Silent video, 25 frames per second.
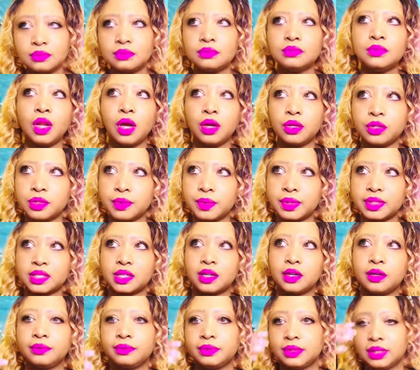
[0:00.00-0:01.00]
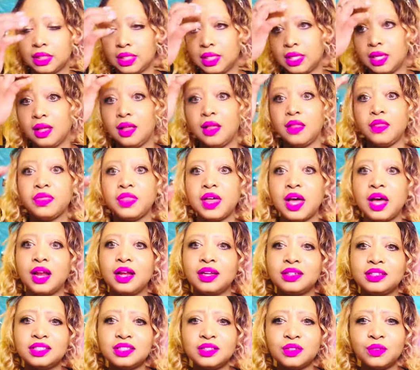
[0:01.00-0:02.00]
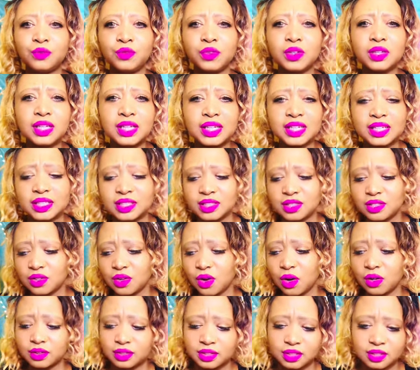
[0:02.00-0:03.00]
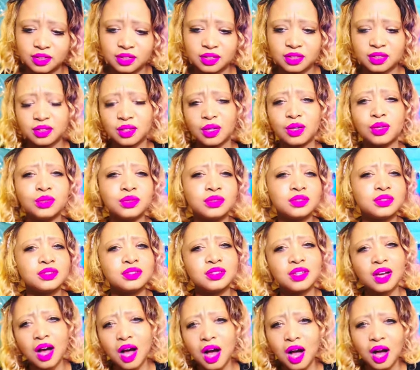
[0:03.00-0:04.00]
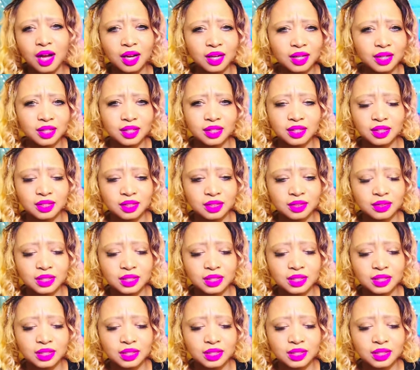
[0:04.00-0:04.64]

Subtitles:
no, 2 weeks ago, that I just feel like it's gotten so dark, you know.